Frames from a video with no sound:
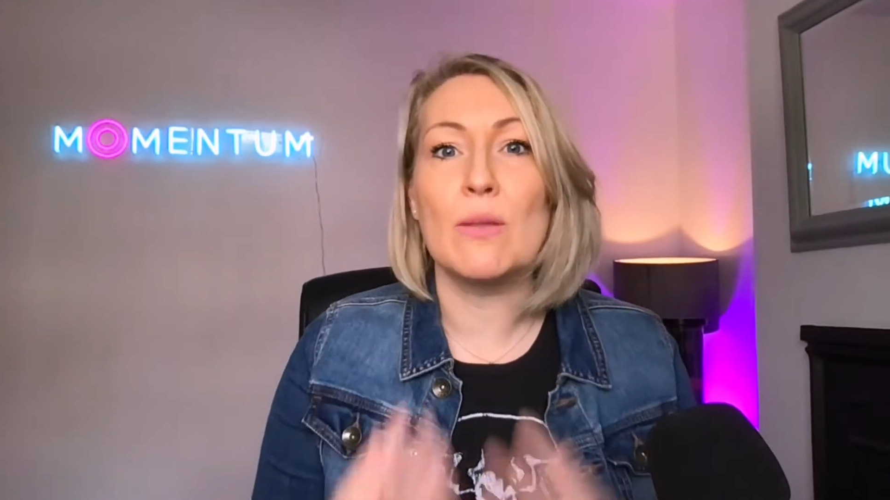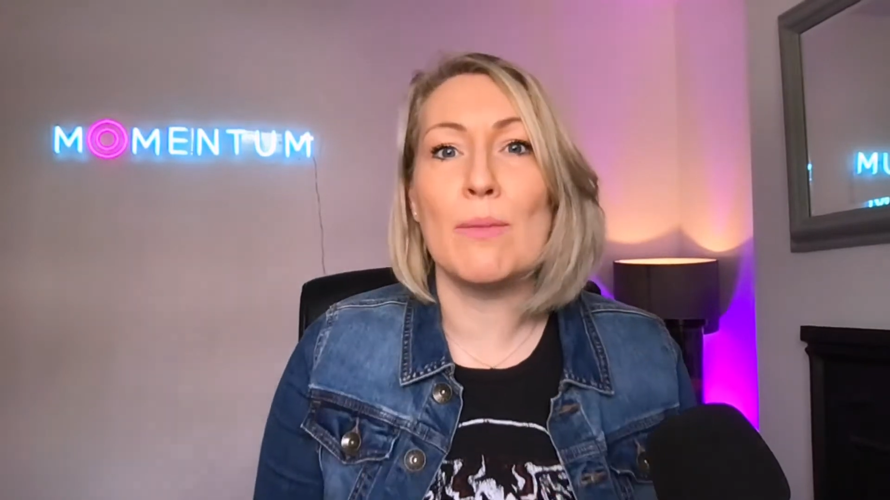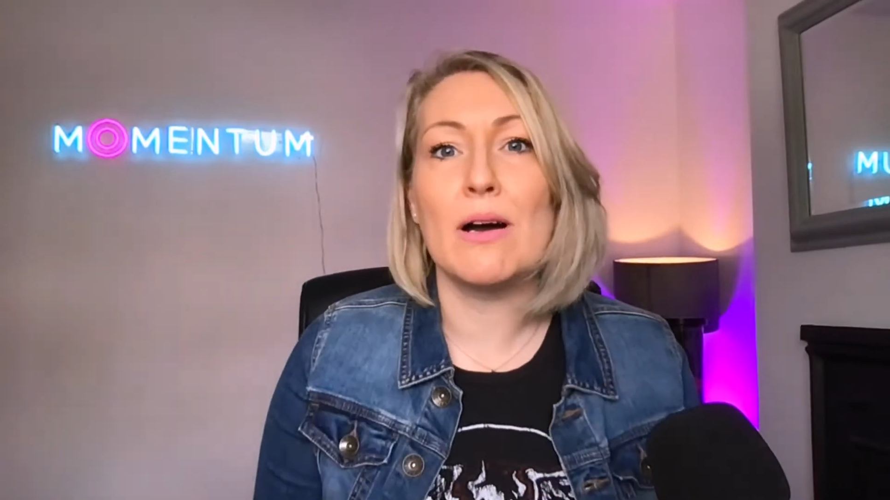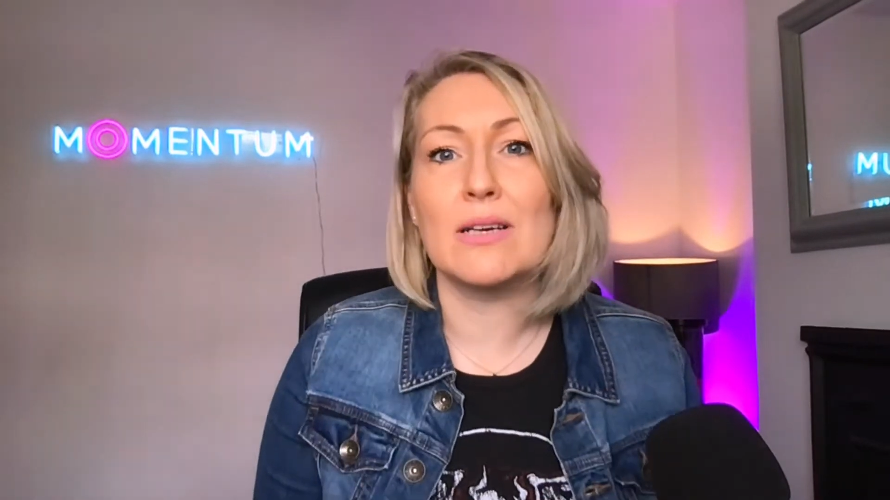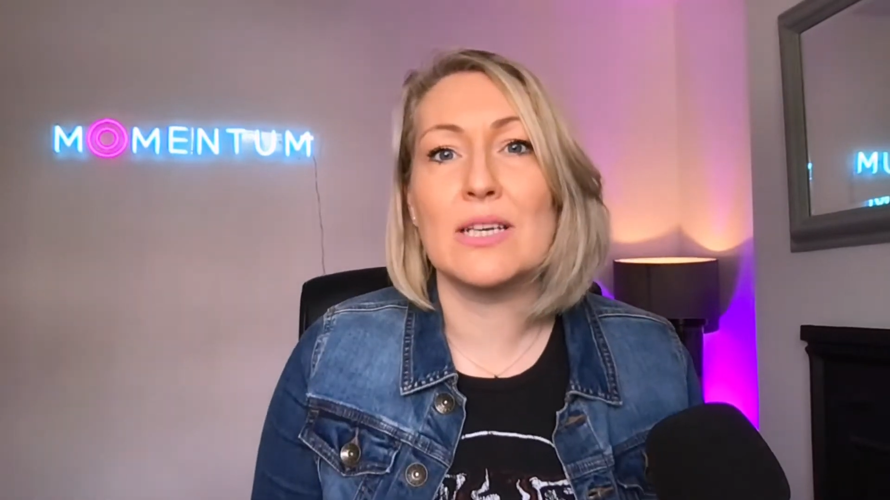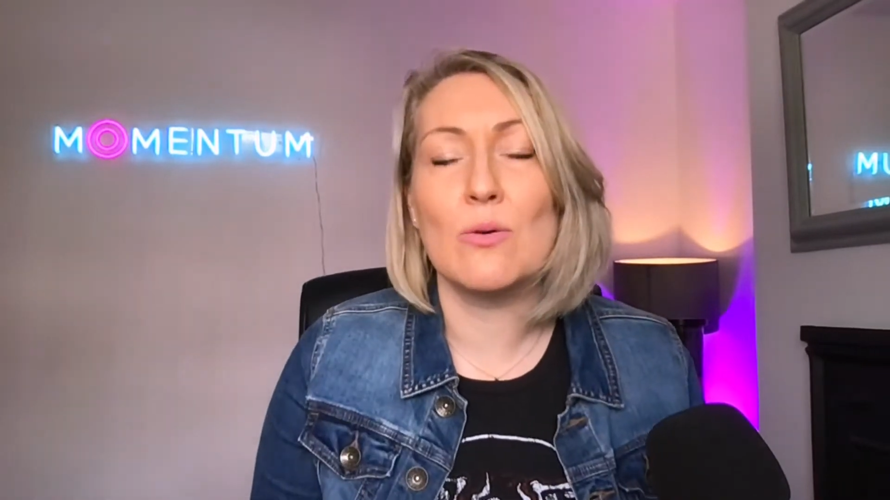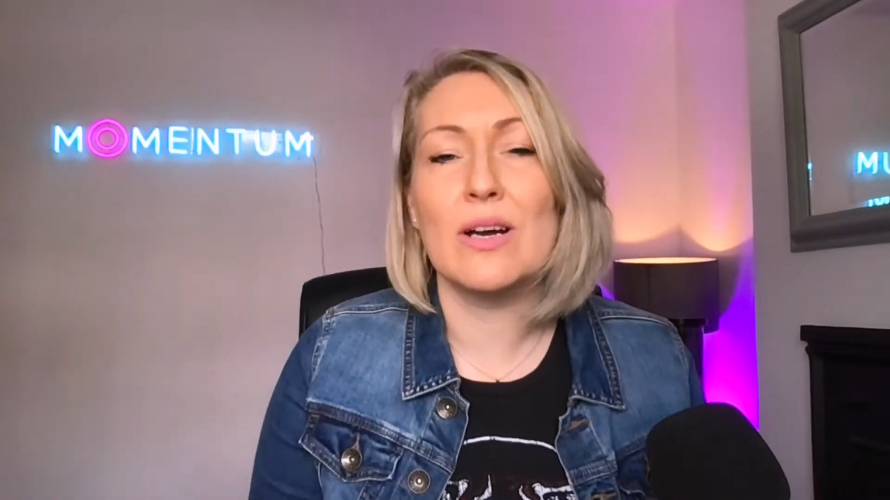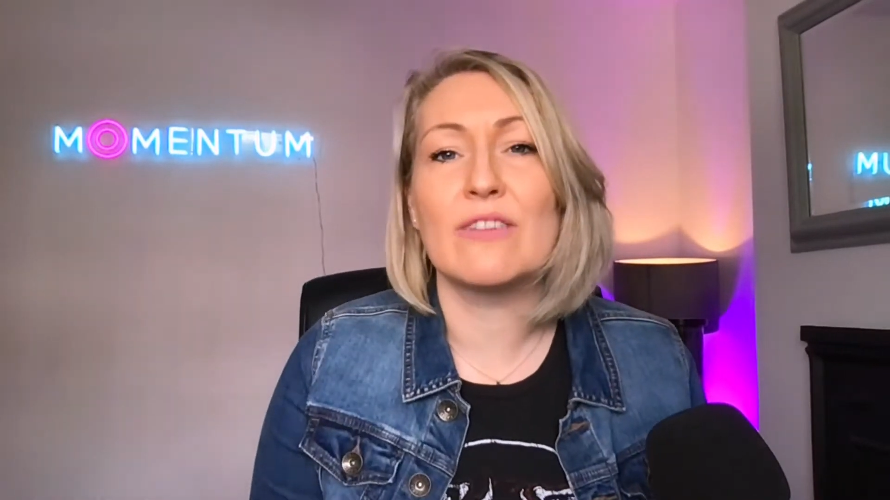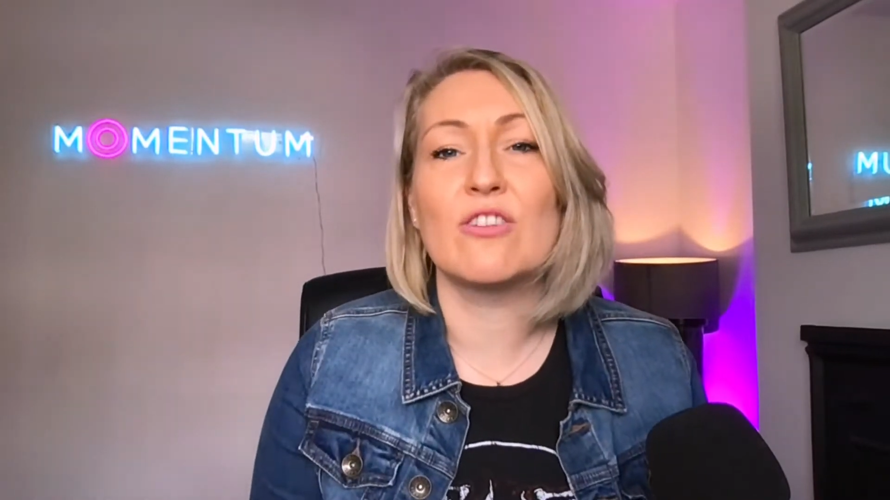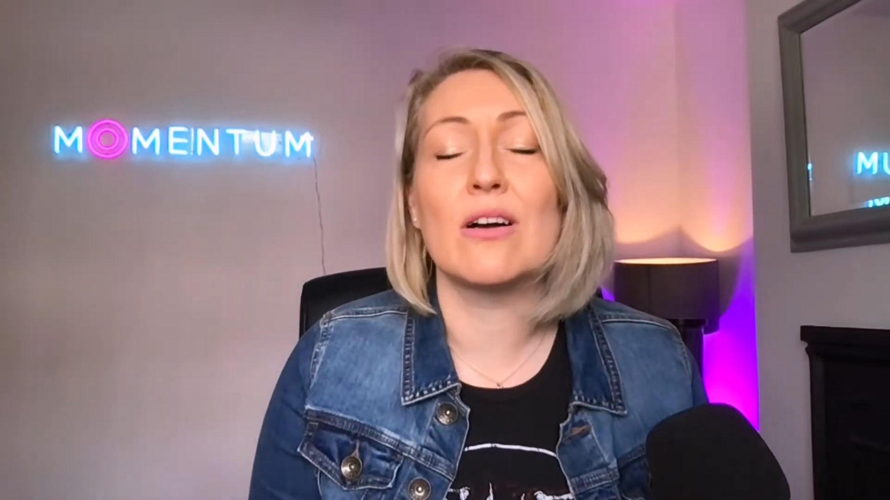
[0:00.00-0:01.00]
marketing
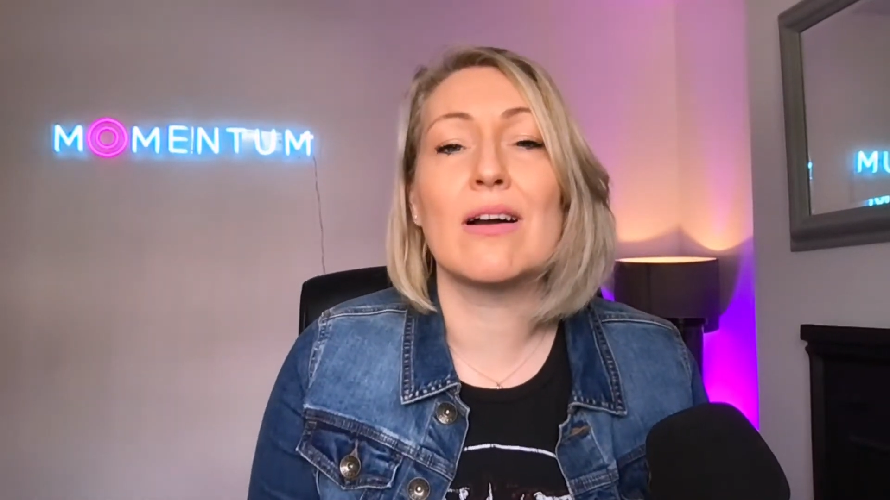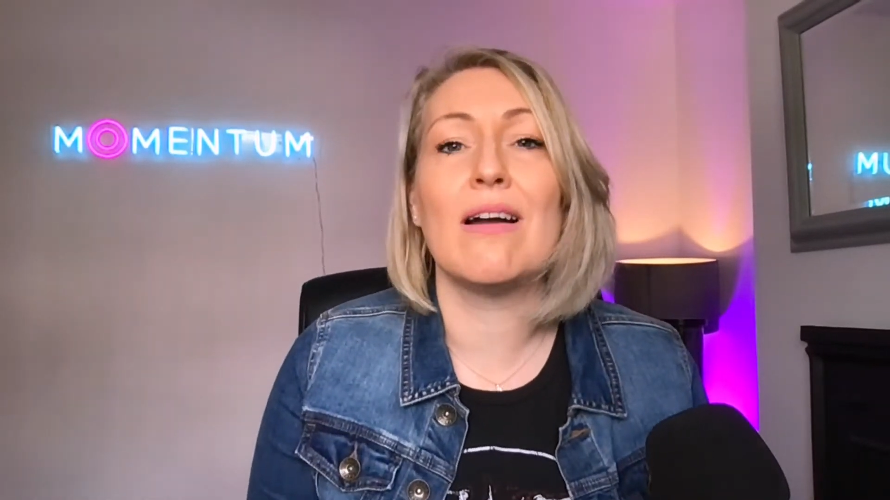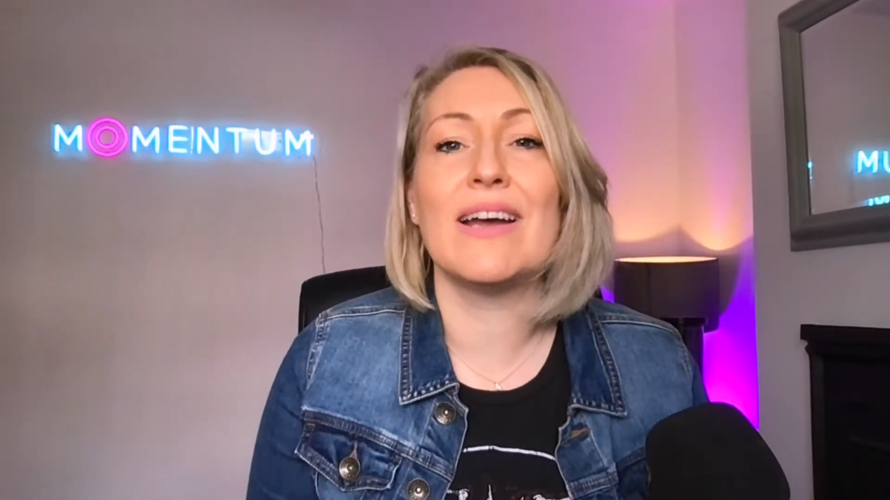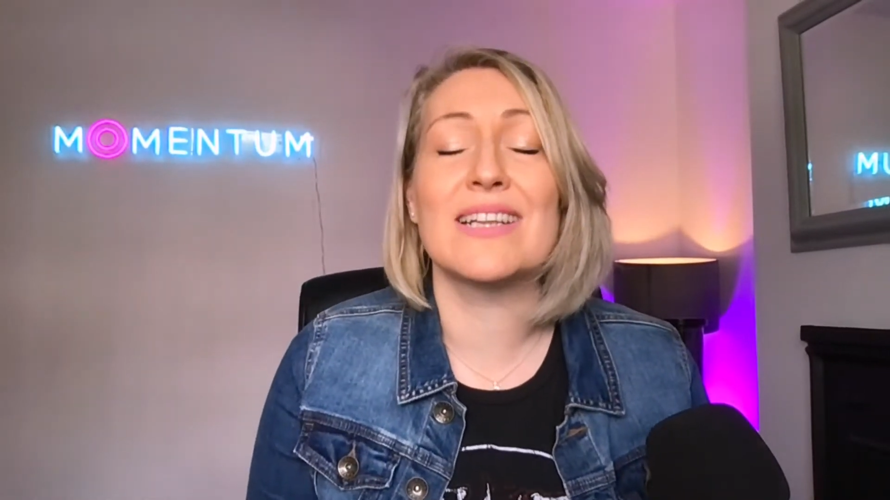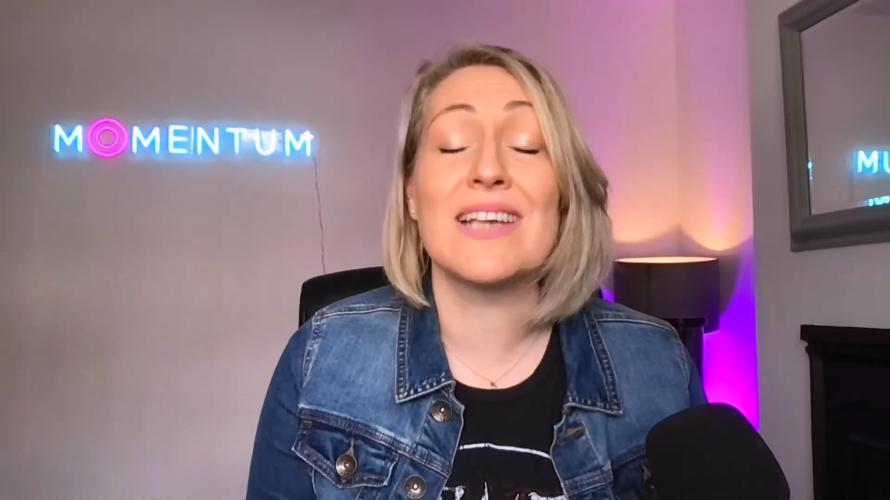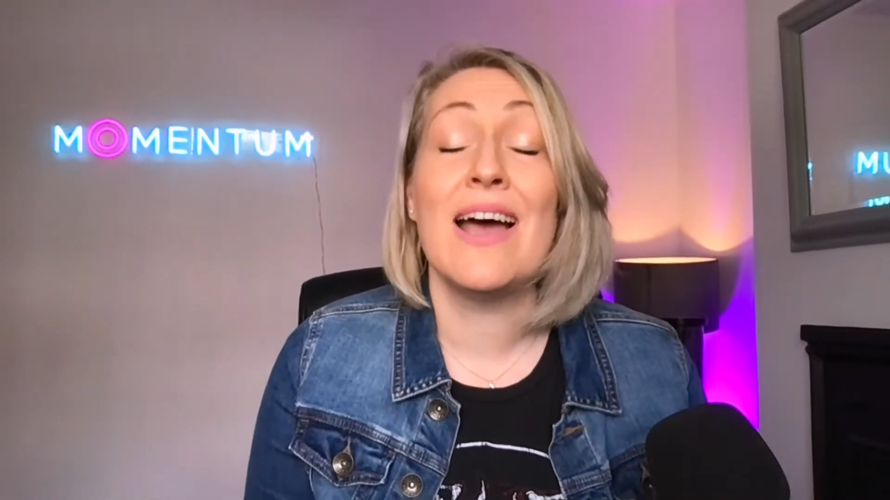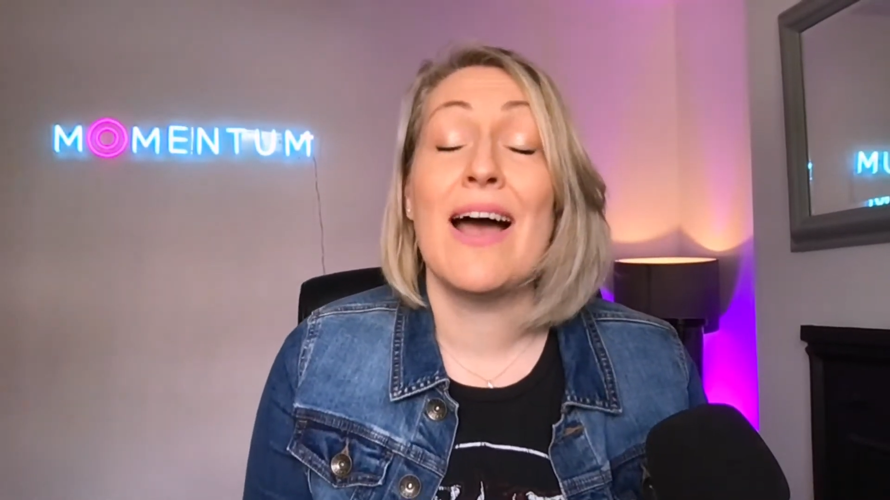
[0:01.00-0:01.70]
work for our clients,